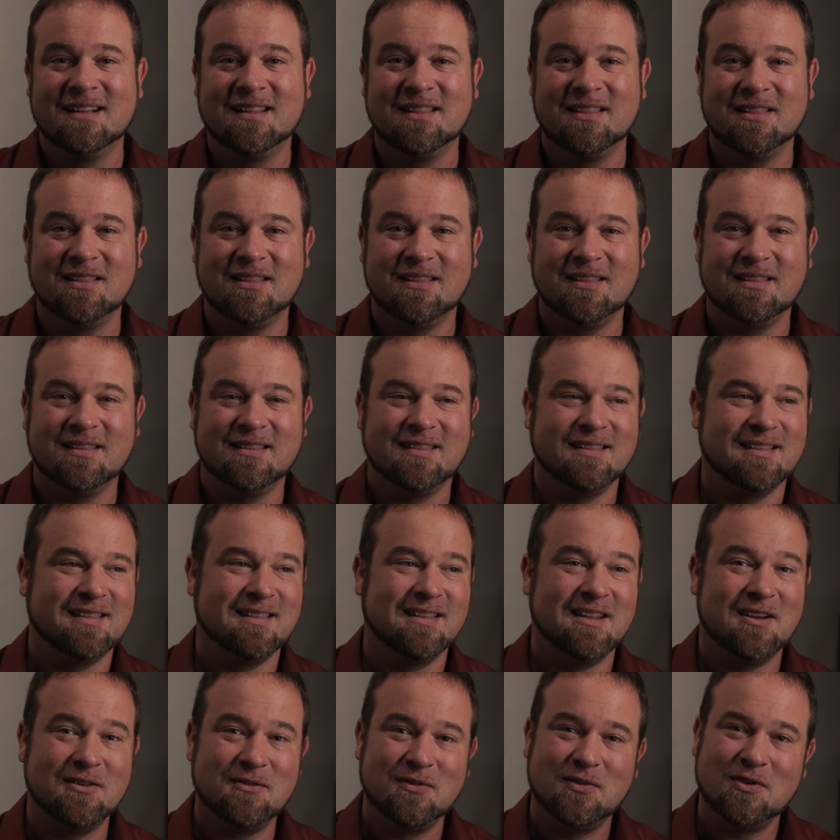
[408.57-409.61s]

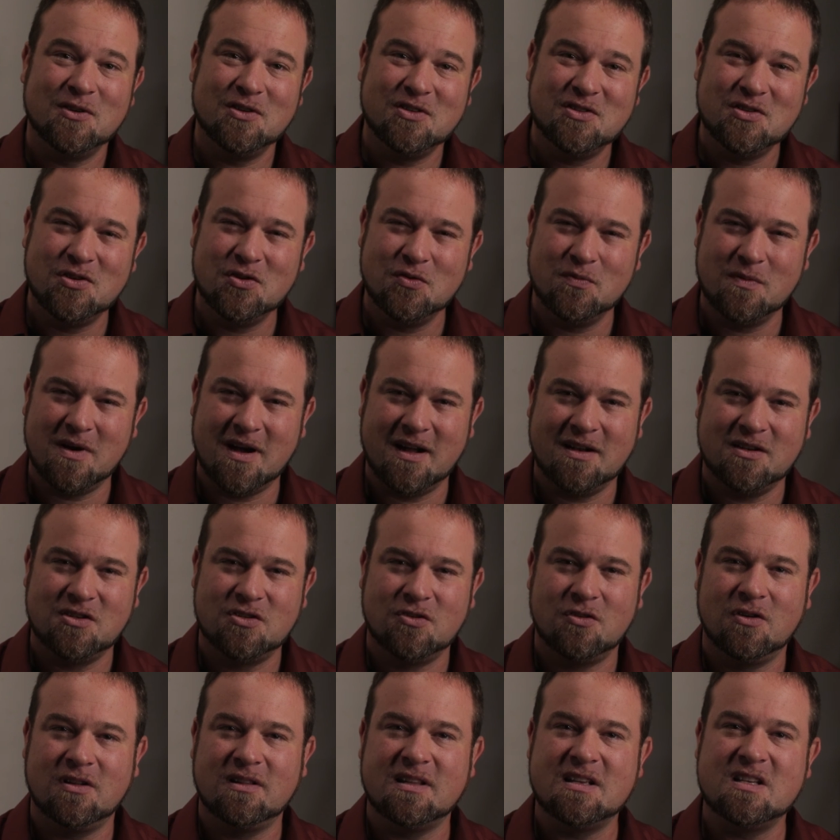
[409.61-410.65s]
love her too
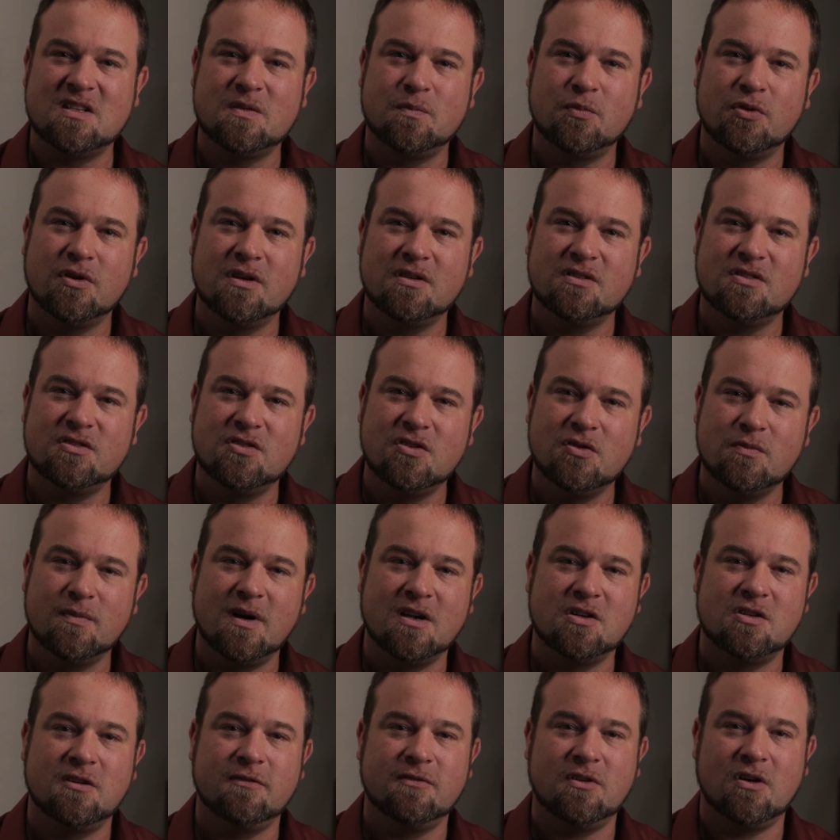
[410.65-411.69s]
much, or at least put too
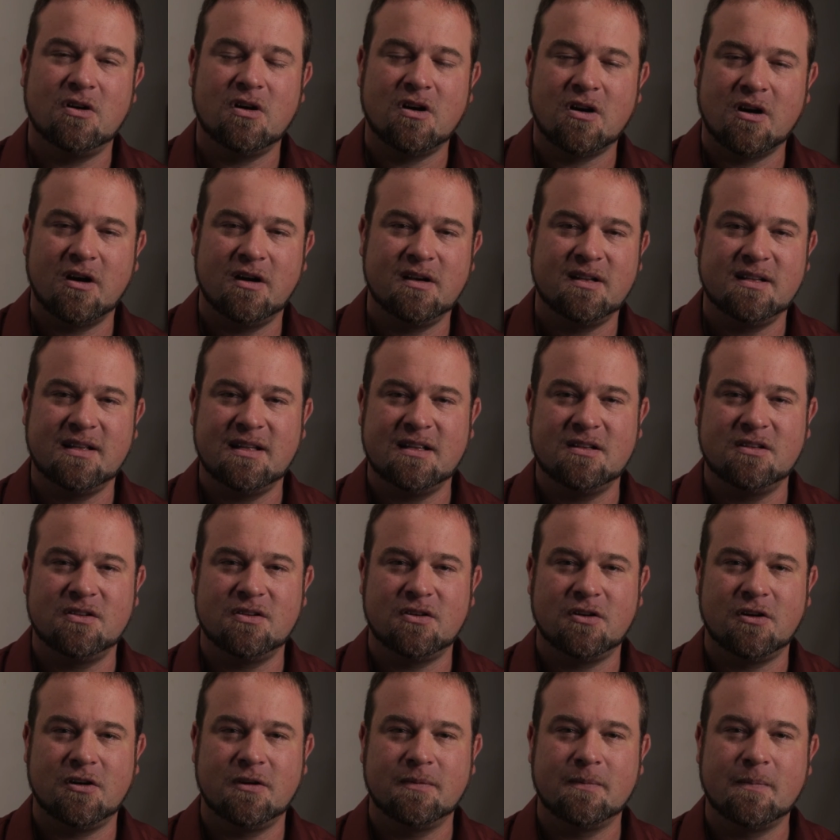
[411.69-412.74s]
much of your heart into
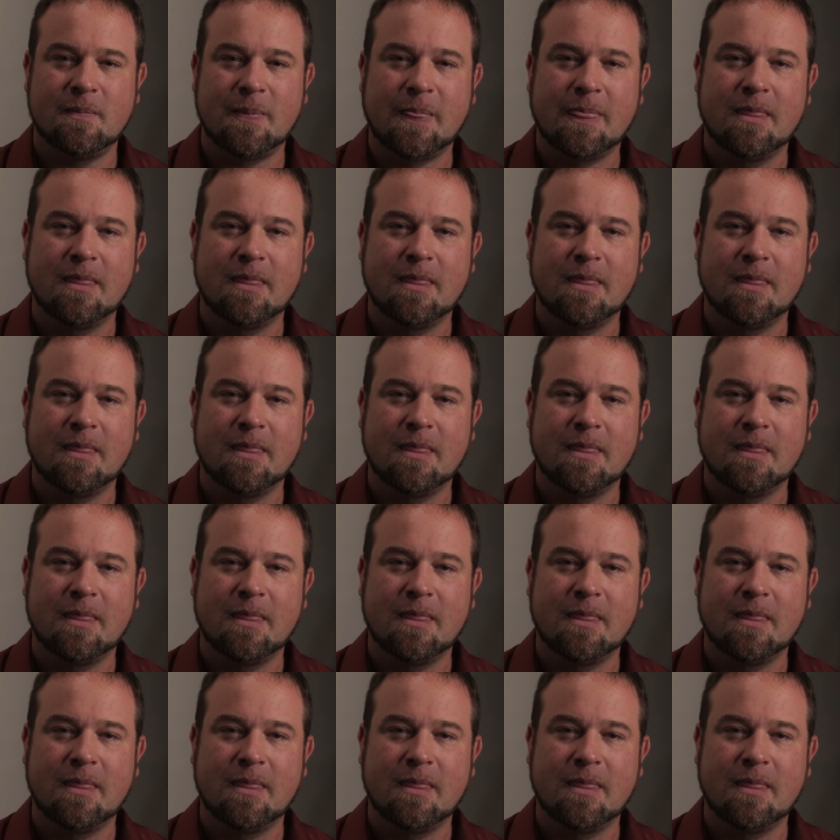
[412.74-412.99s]
her.